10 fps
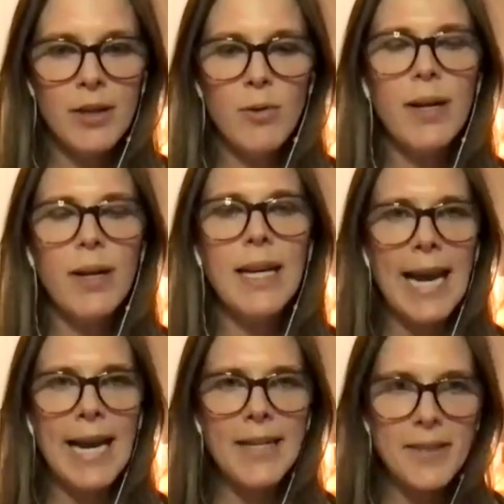
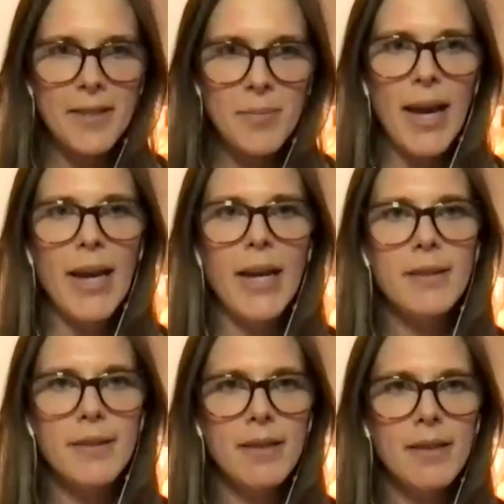create
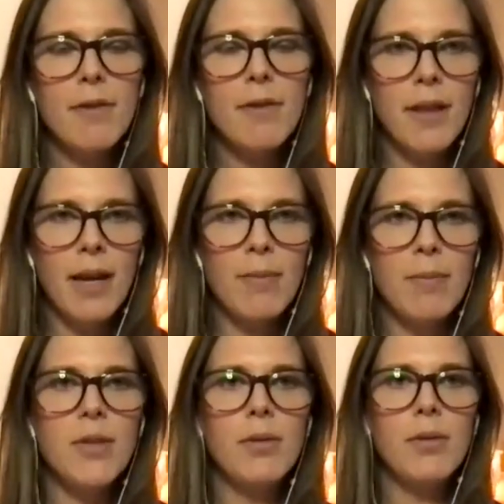space for them
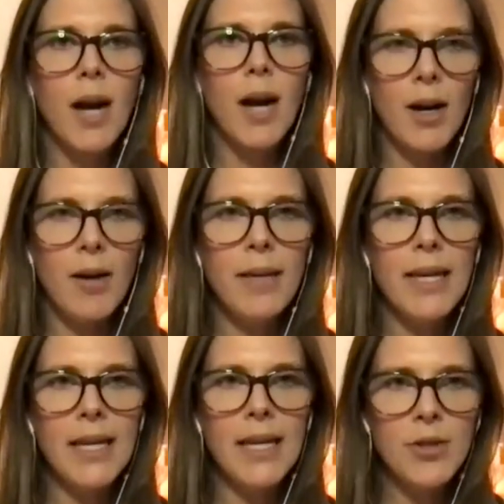to come
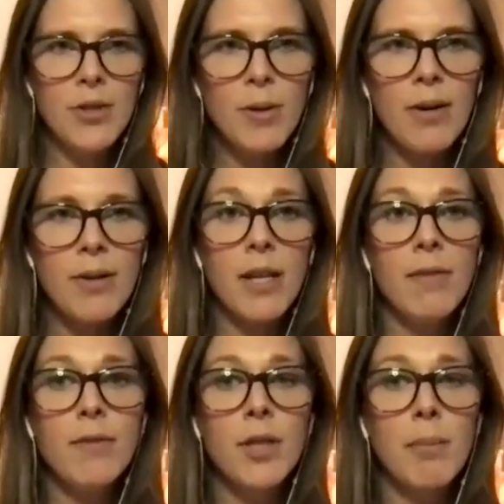into
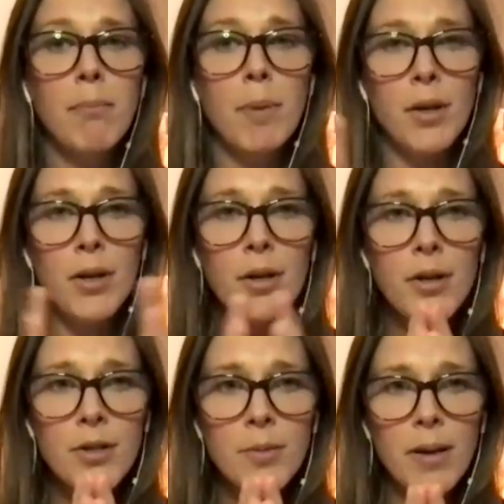ourself, to
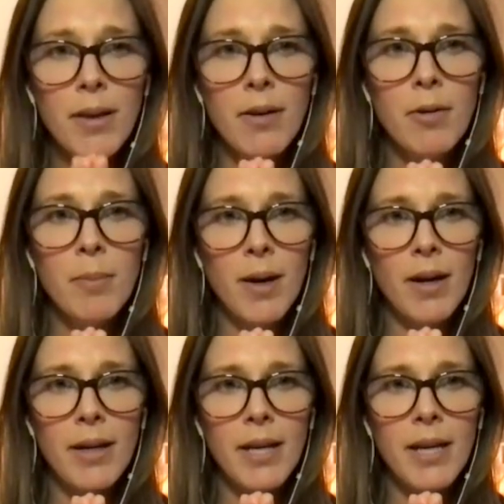merge with our
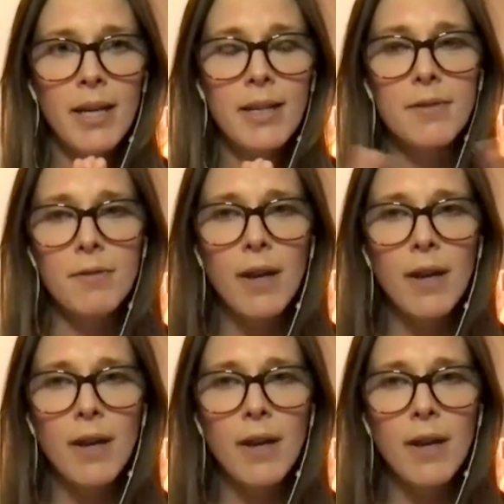body, it's